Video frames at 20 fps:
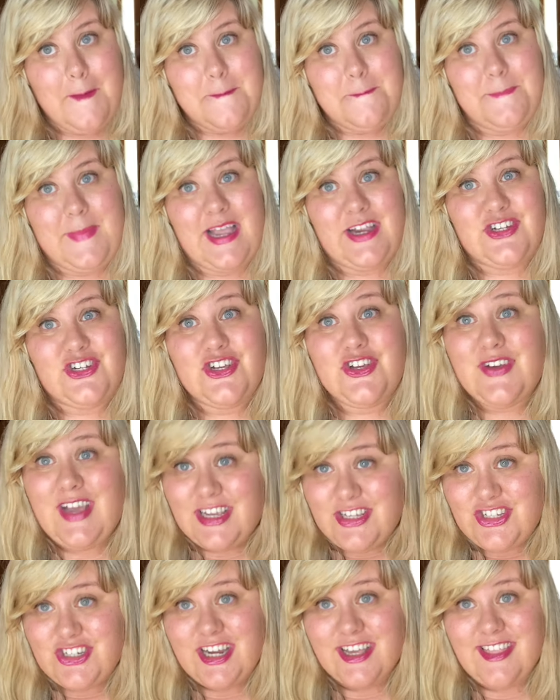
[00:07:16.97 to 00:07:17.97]
Make sure you
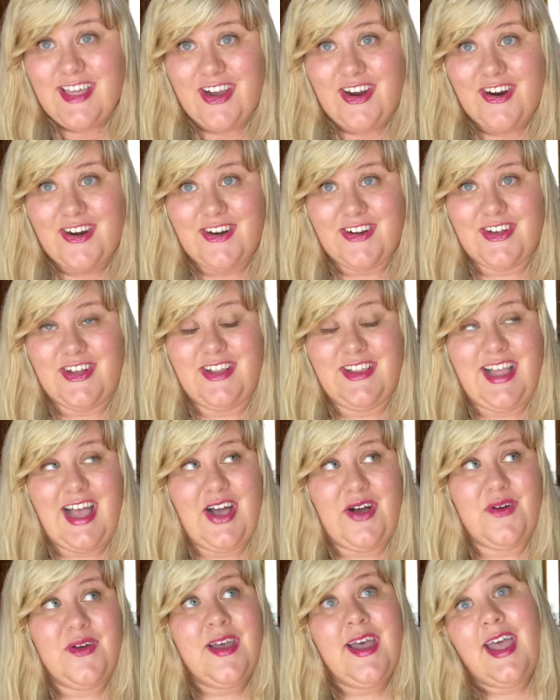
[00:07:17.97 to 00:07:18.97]
guys check that article
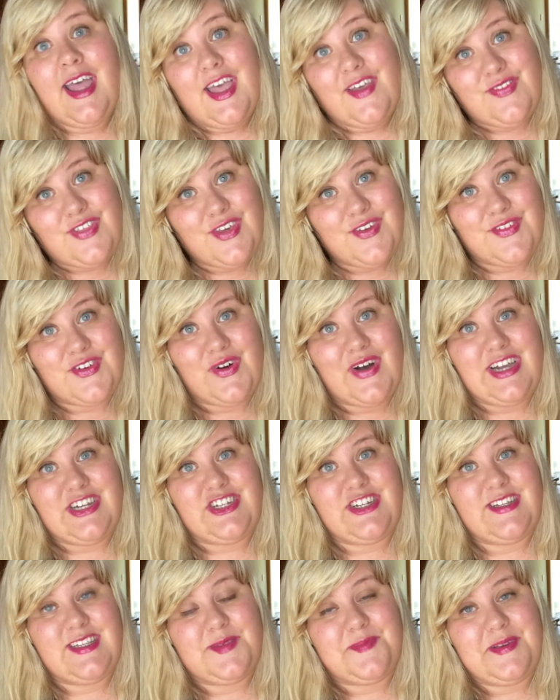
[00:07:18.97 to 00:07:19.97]
out. If you have
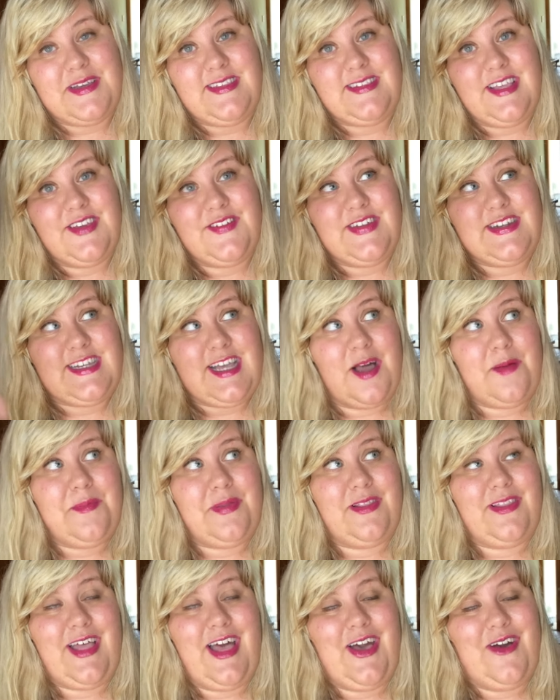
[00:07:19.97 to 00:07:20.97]
questions, please leave it down
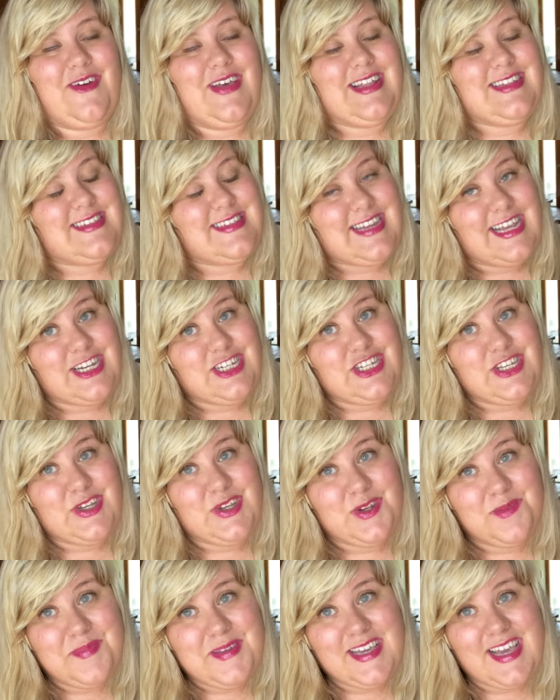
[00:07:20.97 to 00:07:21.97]
below and stay
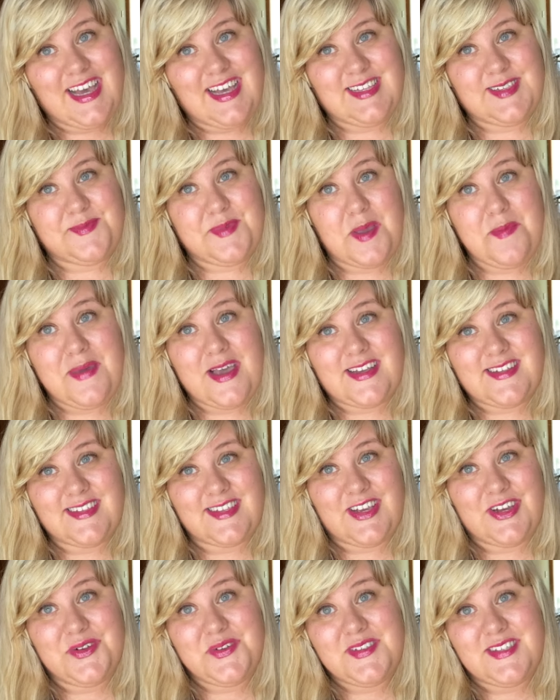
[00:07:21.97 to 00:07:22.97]
tuned because my
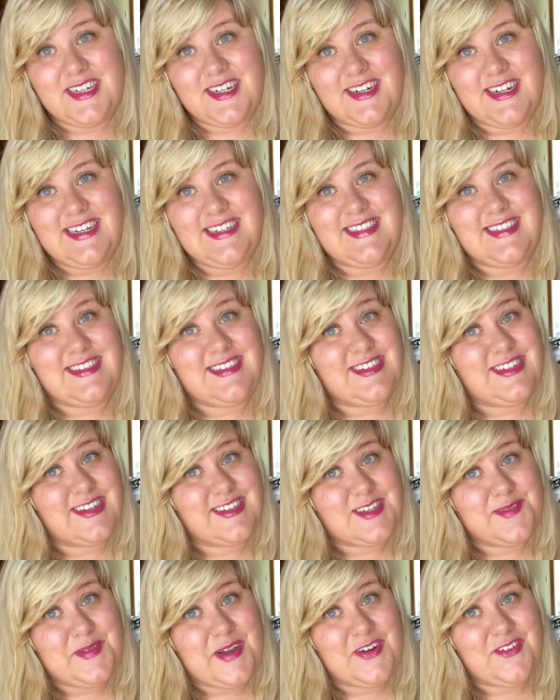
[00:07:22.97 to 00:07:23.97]
Mexico series is
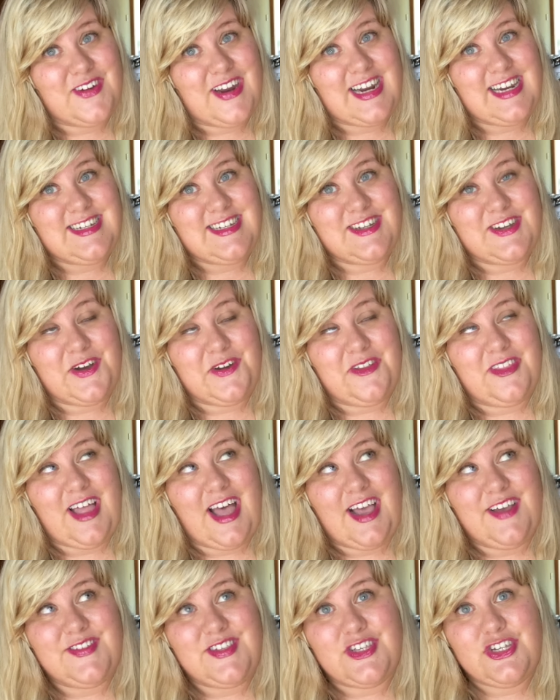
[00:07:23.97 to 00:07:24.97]
just about ready to go
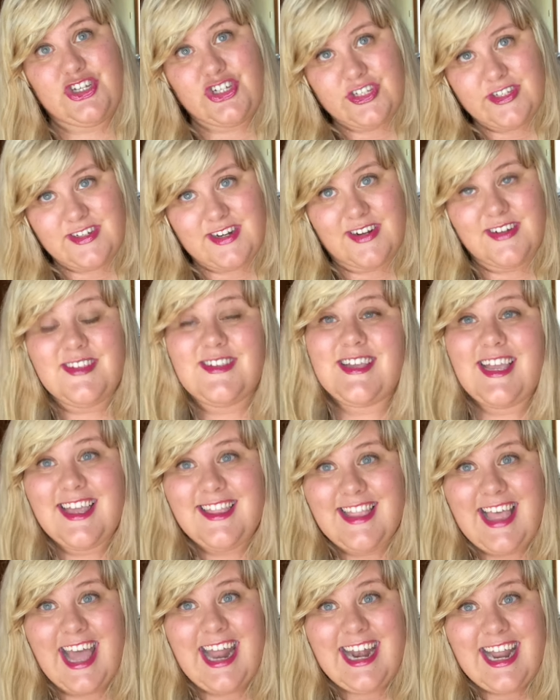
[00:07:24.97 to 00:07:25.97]
live, so you should start seeing
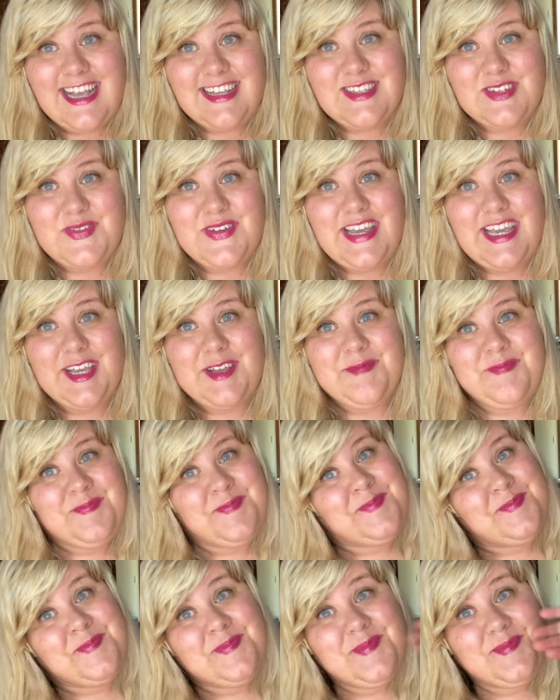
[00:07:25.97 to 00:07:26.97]
that next week.
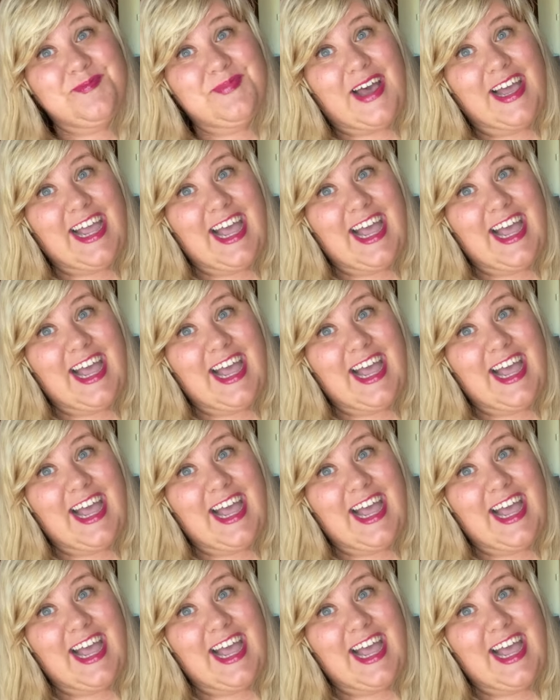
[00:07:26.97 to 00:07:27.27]
Bye